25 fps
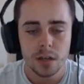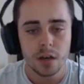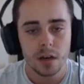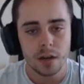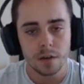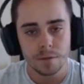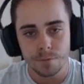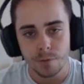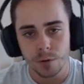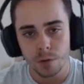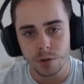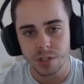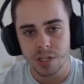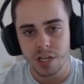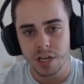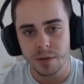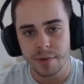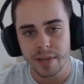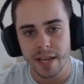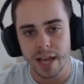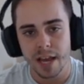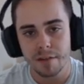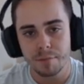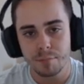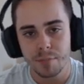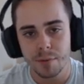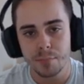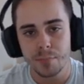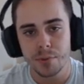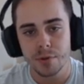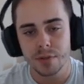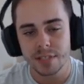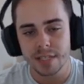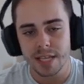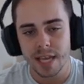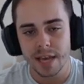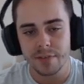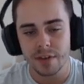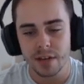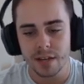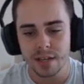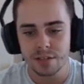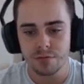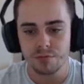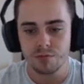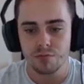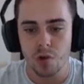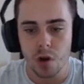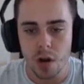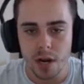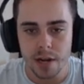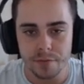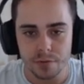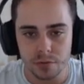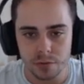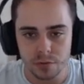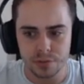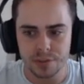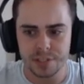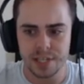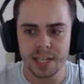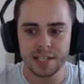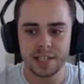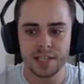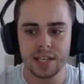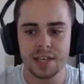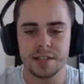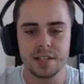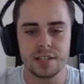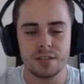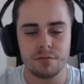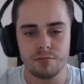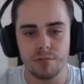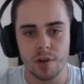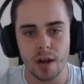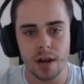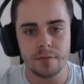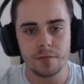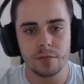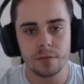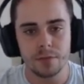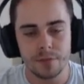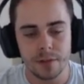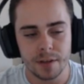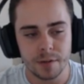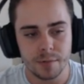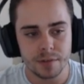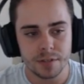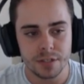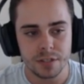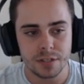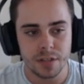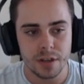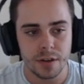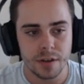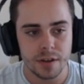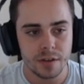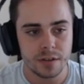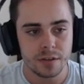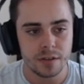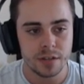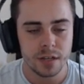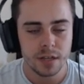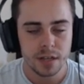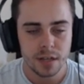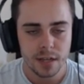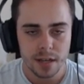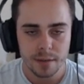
Unfortunately, we have been put together as rivals. There's like this rival thing which is going on.